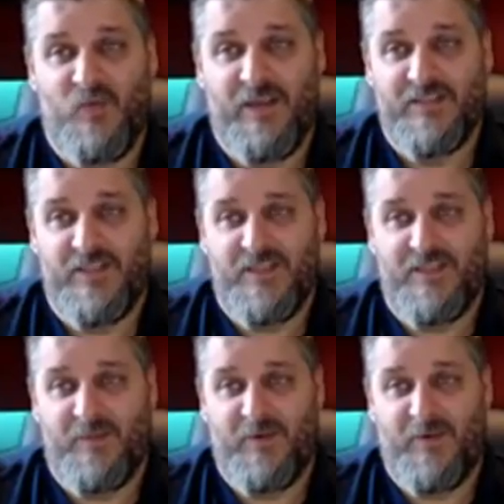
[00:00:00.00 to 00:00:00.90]
We can see
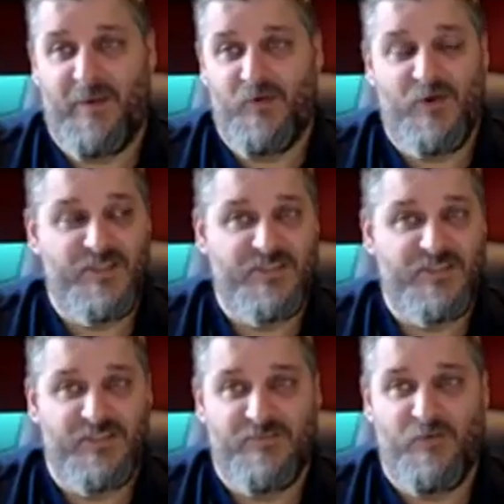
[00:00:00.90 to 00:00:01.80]
that the pop quiz
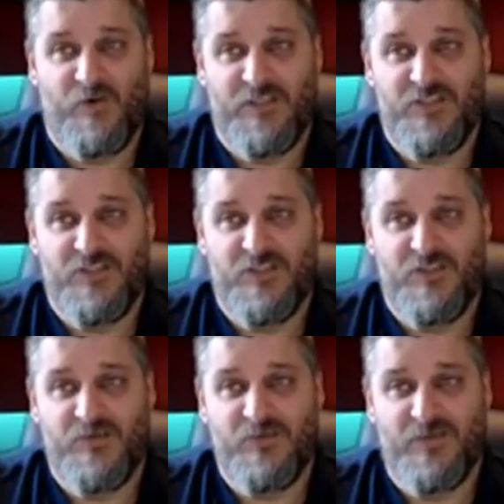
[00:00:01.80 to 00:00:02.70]
is
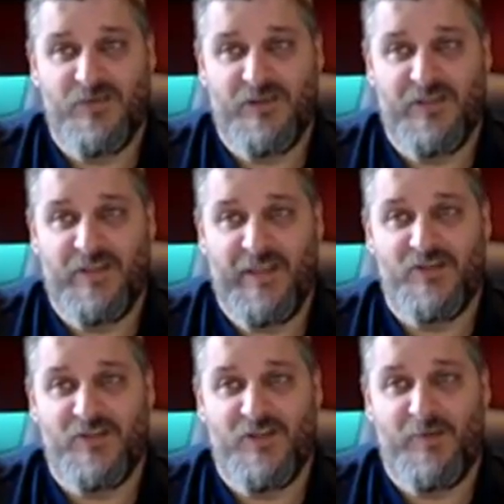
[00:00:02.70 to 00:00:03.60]
42, or the
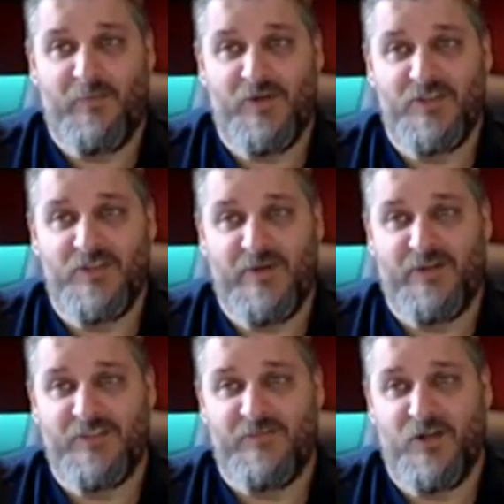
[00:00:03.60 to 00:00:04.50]
answer to the pop quiz
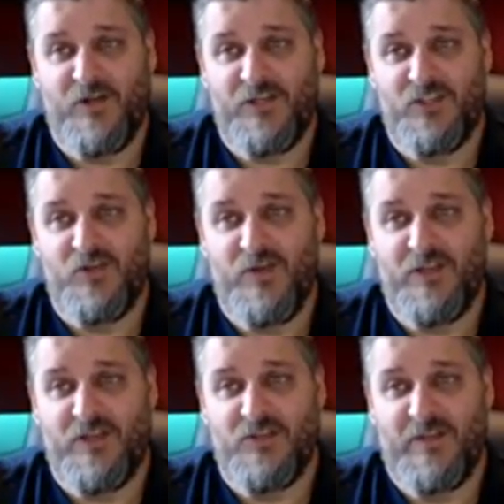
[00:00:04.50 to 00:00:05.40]
rather is 42. We
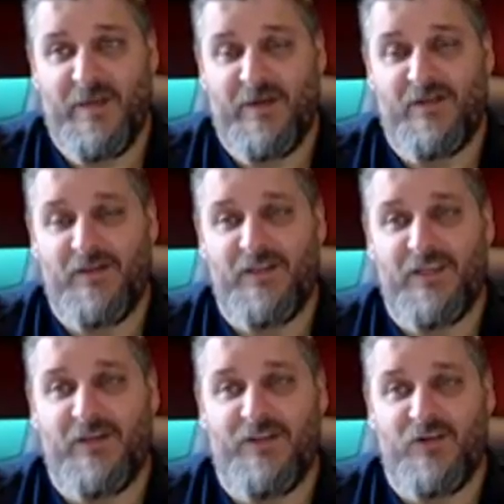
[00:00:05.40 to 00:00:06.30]
can do that by
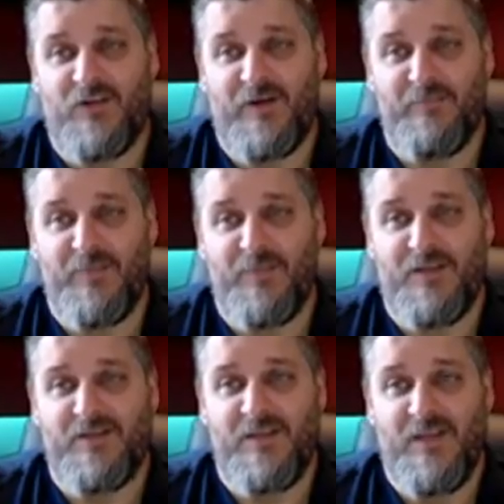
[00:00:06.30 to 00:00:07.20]
clicking on the green
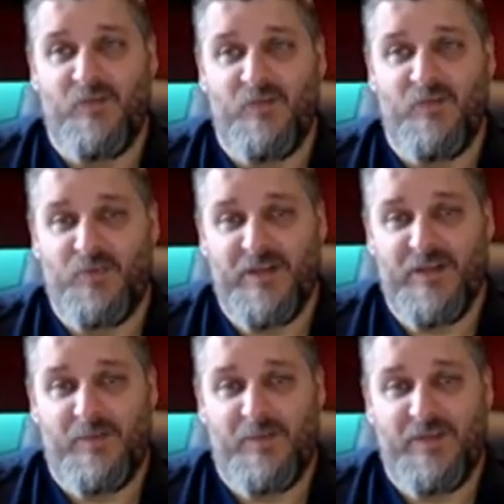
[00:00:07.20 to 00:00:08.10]
button, which
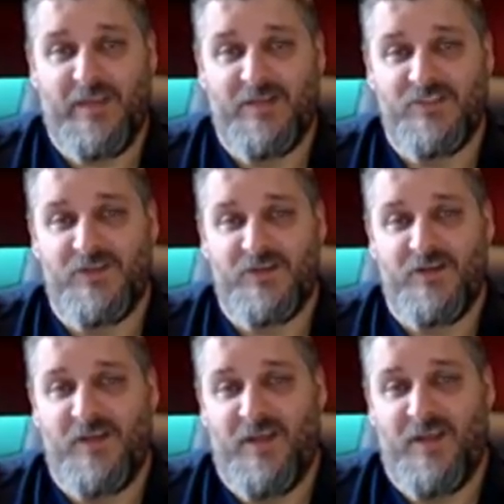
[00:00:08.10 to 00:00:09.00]
brings up the answer,
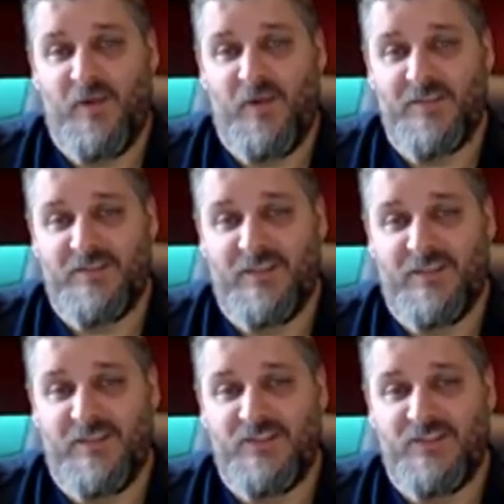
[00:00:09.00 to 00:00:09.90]
and we can see
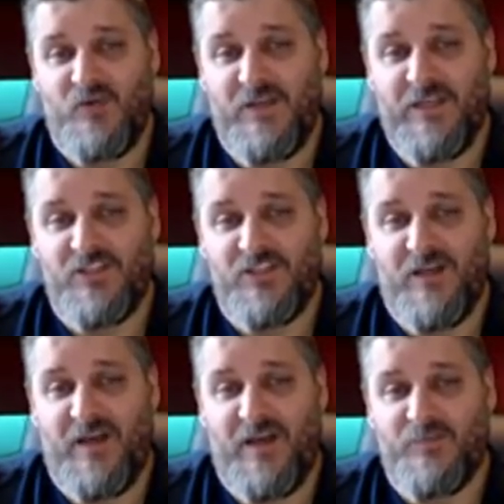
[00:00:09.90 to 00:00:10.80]
that Squeege,
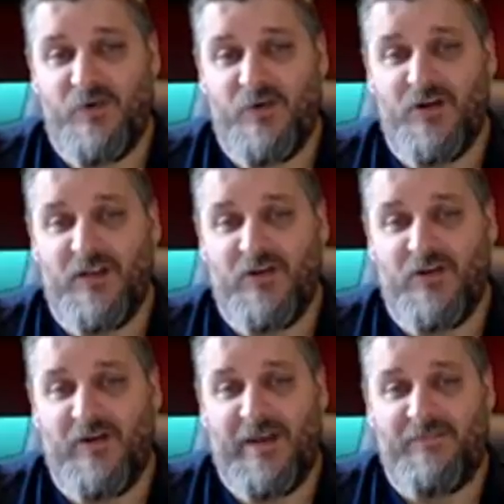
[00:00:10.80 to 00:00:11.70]
Iceberg, and
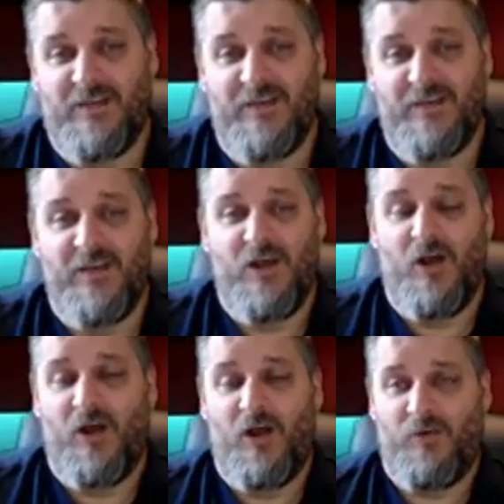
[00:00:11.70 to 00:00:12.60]
Crafty
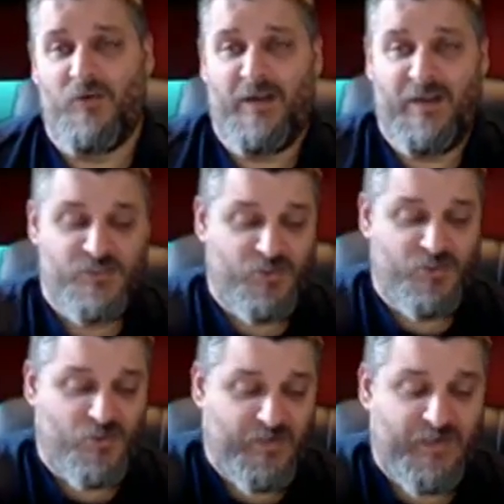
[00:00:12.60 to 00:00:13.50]
all three
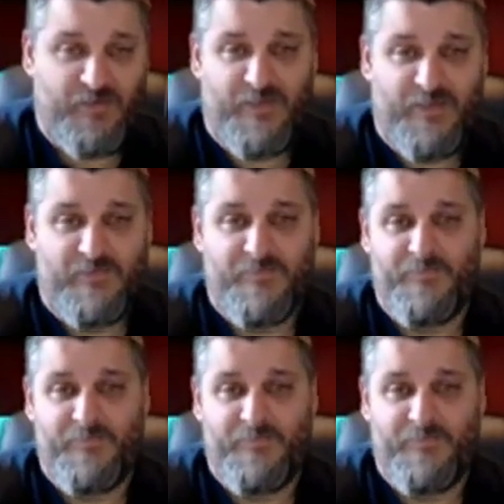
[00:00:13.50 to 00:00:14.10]
answered correctly.